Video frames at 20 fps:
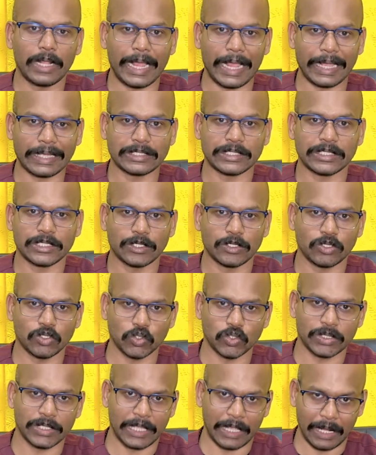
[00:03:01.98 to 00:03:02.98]
action to
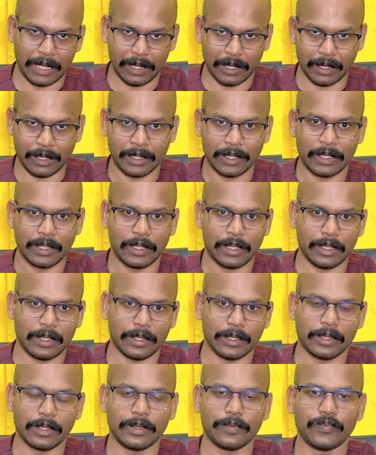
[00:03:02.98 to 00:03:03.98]
skill.
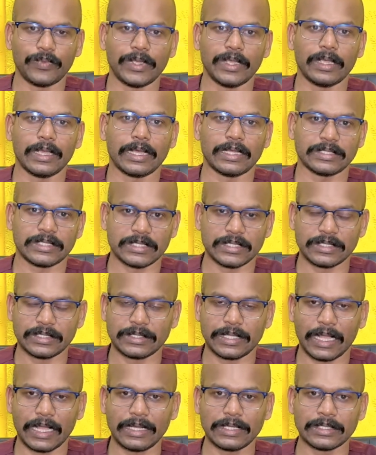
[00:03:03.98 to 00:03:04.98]
We assess
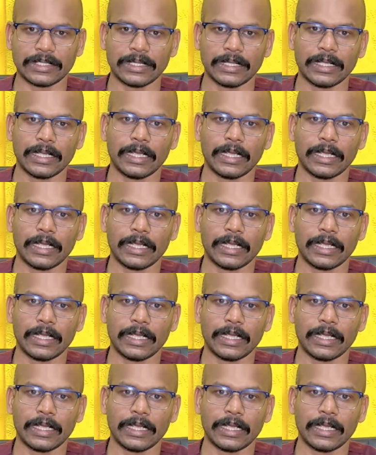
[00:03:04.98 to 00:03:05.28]
that,